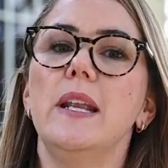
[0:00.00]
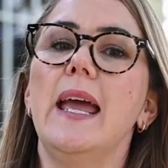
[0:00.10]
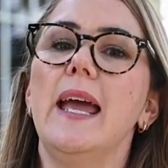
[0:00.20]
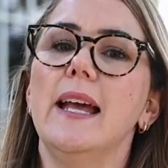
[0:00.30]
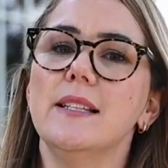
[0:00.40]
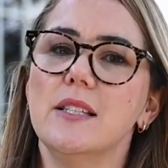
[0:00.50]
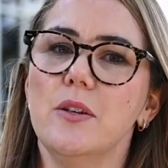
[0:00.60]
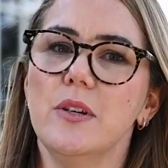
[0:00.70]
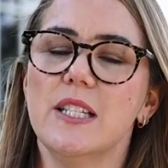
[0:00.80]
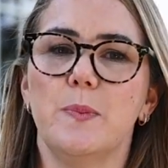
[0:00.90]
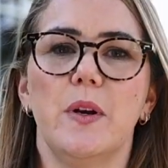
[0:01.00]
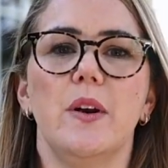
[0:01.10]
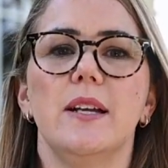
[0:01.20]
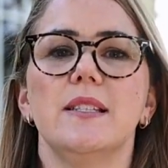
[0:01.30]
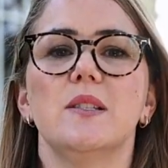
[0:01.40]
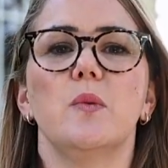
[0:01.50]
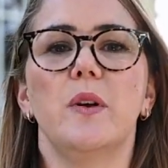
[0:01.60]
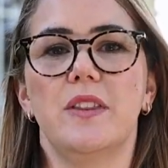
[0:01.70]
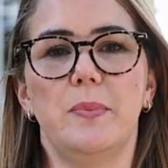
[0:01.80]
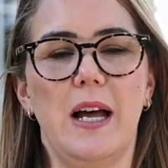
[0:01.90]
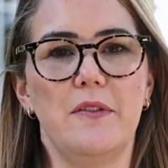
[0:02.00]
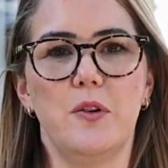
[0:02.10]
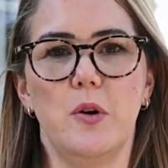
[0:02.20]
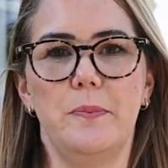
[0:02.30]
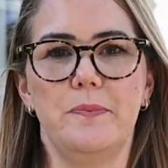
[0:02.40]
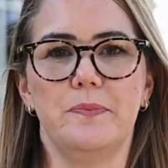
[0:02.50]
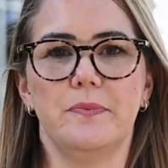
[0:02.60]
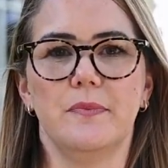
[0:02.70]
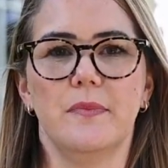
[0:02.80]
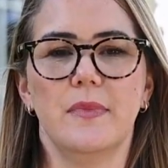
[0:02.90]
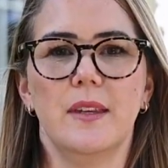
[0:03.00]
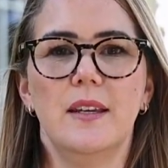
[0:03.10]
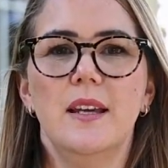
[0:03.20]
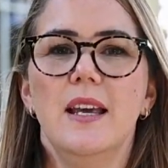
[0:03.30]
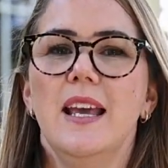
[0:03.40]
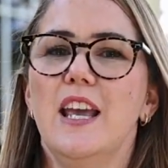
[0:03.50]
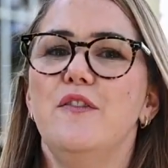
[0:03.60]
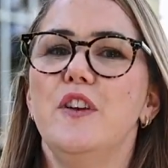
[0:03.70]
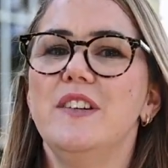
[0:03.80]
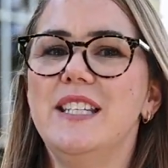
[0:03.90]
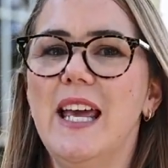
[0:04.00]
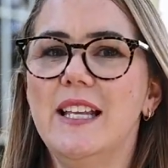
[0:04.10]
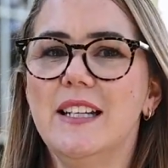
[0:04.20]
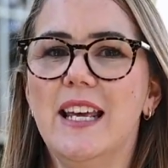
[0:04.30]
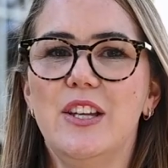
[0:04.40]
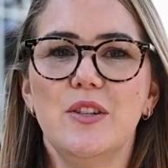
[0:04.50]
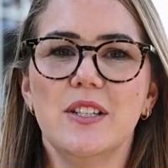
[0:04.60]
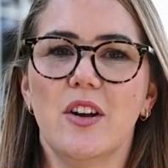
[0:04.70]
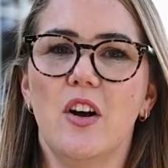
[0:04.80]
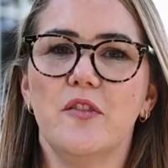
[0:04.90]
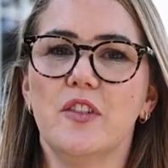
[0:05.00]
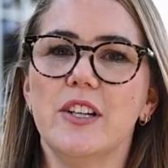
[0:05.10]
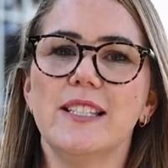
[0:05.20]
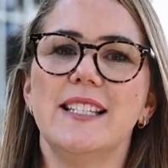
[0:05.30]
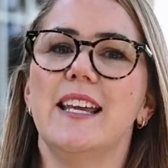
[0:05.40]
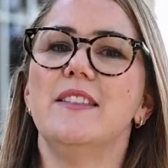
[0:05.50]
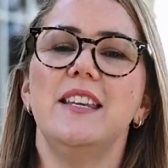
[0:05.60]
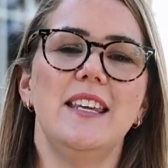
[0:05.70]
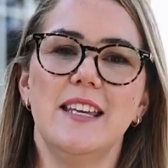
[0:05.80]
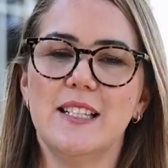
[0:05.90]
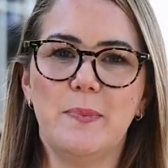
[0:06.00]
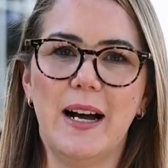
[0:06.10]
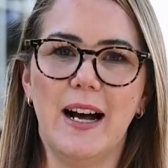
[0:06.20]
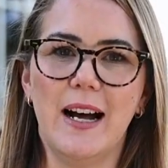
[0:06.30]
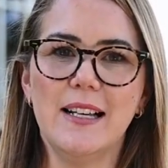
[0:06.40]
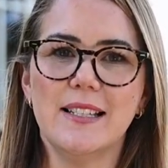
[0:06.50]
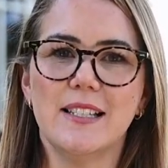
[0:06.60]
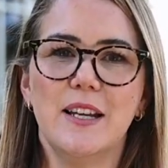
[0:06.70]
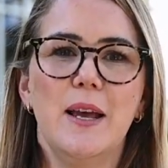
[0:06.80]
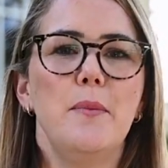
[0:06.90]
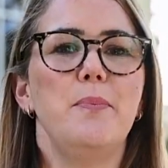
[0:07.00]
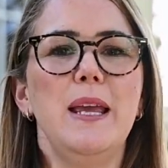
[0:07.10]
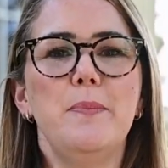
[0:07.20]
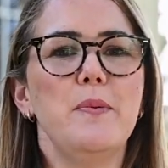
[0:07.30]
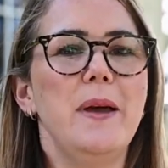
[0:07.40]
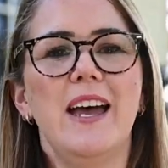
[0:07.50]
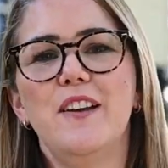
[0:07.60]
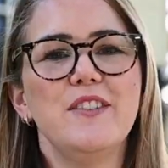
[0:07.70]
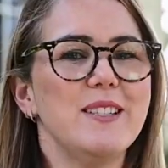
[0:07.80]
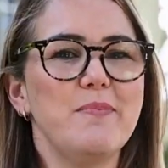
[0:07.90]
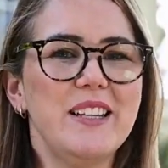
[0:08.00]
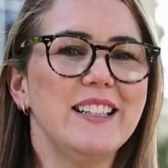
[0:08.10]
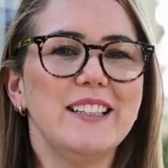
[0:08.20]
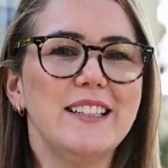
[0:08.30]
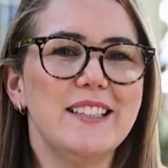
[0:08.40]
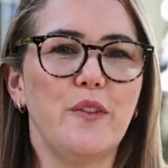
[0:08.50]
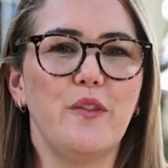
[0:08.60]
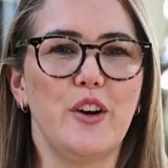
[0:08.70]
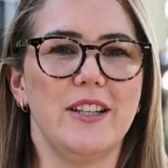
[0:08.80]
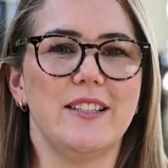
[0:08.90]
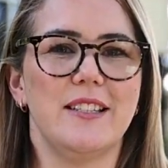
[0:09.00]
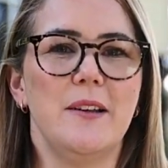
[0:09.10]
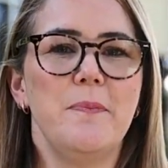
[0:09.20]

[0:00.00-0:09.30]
enhance your experience with the platform. If you've attended a user conference in the years past, be prepared for something a little different.